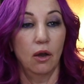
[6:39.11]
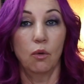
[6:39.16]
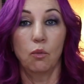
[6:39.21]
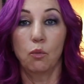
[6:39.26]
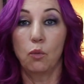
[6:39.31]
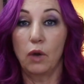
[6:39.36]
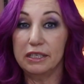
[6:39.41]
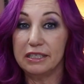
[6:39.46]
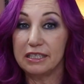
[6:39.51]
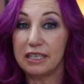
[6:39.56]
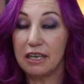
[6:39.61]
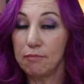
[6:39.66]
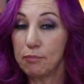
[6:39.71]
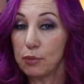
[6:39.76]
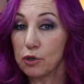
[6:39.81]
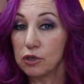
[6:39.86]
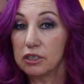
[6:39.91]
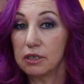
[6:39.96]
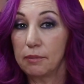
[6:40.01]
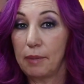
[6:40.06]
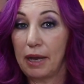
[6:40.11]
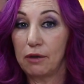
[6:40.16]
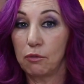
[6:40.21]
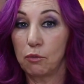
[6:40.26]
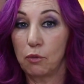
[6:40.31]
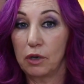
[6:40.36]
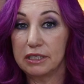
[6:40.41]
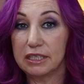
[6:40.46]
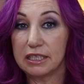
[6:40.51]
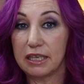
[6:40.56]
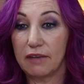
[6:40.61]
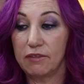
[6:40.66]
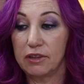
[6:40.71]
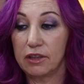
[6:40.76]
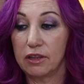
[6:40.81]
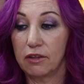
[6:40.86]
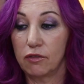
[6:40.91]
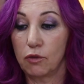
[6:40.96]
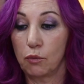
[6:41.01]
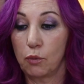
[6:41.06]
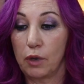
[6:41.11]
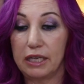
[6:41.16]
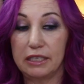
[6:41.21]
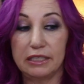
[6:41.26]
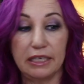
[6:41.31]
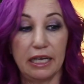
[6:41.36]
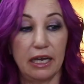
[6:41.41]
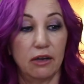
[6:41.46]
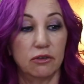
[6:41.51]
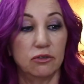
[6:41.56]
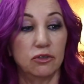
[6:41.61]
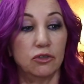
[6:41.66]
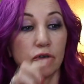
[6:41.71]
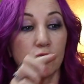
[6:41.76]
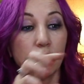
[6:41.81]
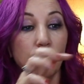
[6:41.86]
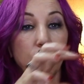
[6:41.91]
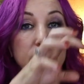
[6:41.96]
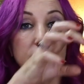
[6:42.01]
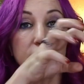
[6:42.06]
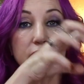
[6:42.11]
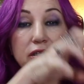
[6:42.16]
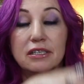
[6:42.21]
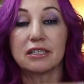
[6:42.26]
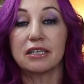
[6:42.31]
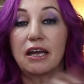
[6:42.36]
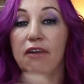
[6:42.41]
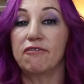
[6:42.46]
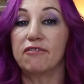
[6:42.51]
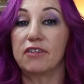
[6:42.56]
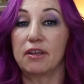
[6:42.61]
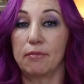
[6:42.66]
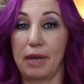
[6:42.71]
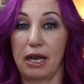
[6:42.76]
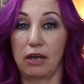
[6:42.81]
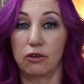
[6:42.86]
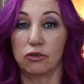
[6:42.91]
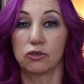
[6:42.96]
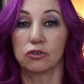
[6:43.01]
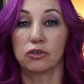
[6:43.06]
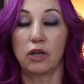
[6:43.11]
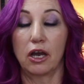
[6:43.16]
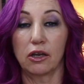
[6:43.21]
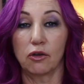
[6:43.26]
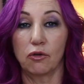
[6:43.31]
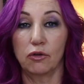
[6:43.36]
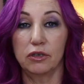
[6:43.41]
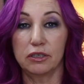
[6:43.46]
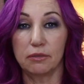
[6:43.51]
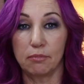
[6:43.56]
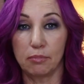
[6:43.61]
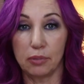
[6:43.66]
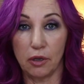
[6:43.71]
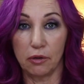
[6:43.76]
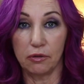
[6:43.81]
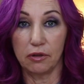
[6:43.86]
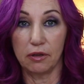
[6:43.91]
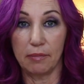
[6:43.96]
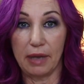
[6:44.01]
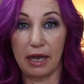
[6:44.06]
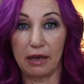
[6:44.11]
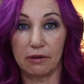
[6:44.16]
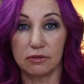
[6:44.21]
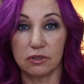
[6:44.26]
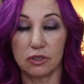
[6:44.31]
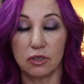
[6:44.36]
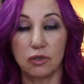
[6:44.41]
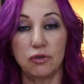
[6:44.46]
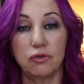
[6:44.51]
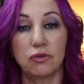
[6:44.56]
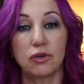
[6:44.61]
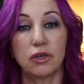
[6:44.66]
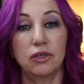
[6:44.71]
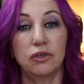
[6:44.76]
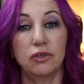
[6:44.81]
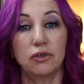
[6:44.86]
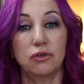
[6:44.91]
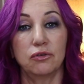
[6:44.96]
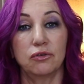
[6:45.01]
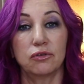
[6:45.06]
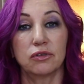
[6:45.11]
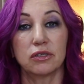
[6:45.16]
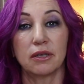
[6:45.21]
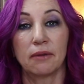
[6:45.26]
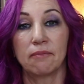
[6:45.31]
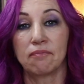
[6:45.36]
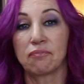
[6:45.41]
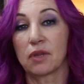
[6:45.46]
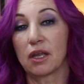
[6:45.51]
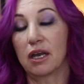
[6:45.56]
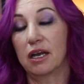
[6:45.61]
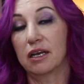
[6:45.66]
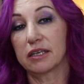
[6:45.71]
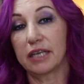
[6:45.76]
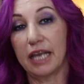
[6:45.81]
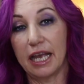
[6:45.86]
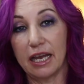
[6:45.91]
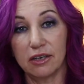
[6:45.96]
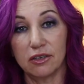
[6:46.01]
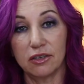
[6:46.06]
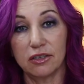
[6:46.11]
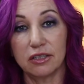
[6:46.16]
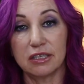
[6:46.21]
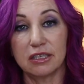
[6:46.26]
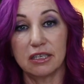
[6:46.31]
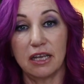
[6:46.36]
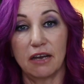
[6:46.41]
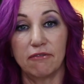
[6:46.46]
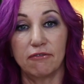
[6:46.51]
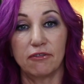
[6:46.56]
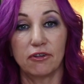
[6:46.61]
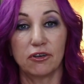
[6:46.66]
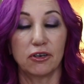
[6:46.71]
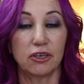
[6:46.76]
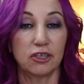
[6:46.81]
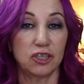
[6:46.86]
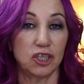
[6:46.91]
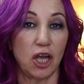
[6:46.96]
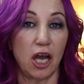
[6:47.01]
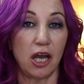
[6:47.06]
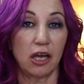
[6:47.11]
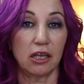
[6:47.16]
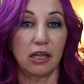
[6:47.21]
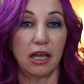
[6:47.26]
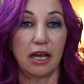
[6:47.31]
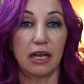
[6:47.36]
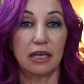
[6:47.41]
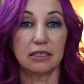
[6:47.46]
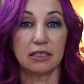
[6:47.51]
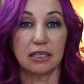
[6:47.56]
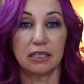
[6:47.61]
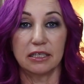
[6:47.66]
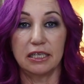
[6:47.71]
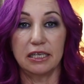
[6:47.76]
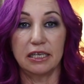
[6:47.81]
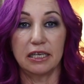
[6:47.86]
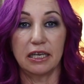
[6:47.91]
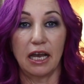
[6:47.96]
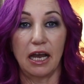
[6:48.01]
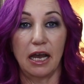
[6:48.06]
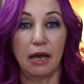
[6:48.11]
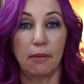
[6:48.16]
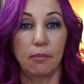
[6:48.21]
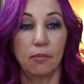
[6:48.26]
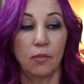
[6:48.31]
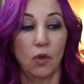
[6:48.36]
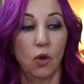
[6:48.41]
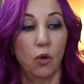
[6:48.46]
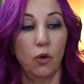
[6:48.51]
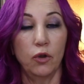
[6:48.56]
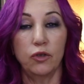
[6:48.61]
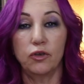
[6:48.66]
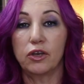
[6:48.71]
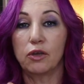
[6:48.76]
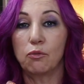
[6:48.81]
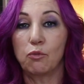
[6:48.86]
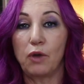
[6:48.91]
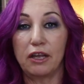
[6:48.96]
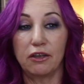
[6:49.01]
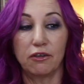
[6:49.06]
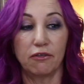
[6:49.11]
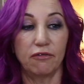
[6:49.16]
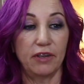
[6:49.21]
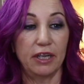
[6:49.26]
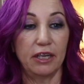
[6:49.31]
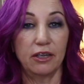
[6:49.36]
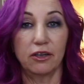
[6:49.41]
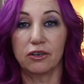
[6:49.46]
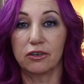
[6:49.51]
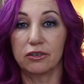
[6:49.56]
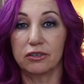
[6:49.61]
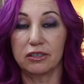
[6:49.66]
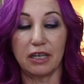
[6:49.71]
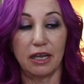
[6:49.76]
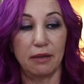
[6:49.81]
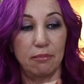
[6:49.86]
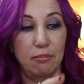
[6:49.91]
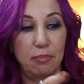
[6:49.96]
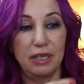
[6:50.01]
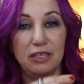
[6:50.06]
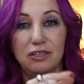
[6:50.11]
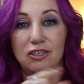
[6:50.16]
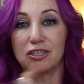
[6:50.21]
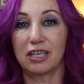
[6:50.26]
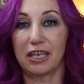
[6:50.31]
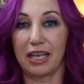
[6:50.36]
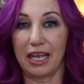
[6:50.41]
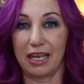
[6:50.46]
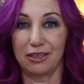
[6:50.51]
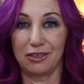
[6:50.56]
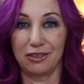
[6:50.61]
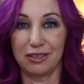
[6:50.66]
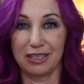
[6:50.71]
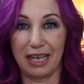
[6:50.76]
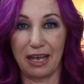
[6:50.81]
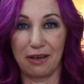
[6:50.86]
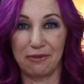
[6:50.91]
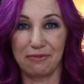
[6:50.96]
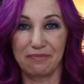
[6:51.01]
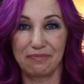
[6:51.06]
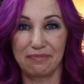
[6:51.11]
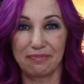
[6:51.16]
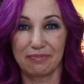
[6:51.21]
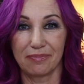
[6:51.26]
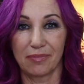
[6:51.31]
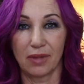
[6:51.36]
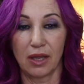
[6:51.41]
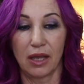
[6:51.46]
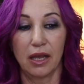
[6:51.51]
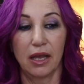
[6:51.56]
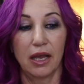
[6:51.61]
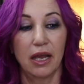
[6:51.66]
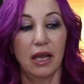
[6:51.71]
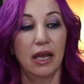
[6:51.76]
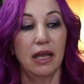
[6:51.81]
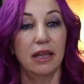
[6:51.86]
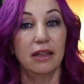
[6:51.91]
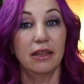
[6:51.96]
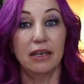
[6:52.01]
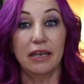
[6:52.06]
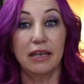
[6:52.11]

Once they've burned about one seventh of the way down, you're going to snuff them out. You're not going to blow them out. So you can use a candle snuffer, a shot glass, a teacup, or you can wet your fingers and pinch the candles out. The